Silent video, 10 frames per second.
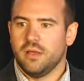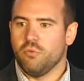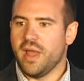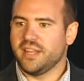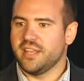
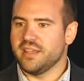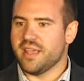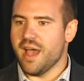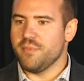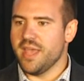When can you
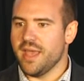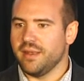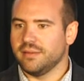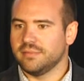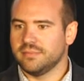come
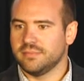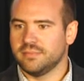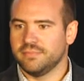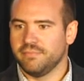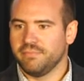in?
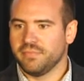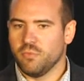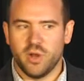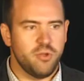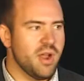
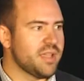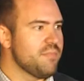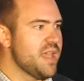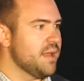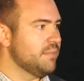When do you want to
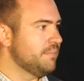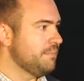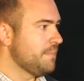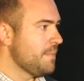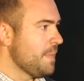come in?
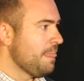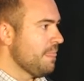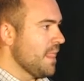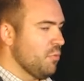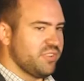
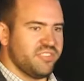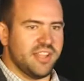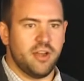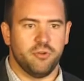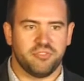And what's the
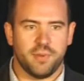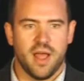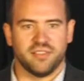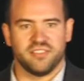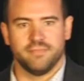standard
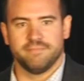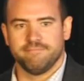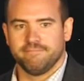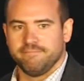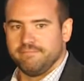response?
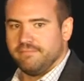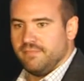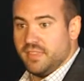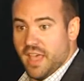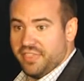
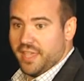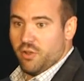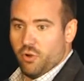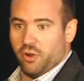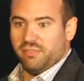Nothing,
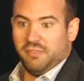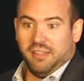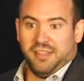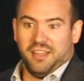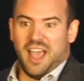or
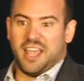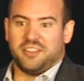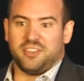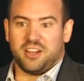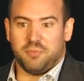I got
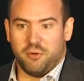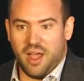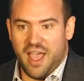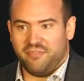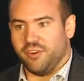to talk to my
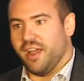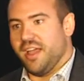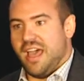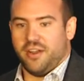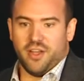wife, or
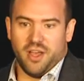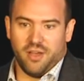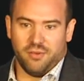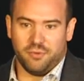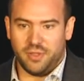I don't
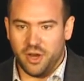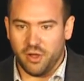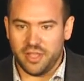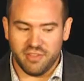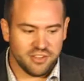know,
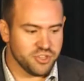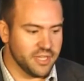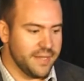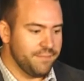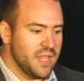
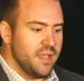eventually.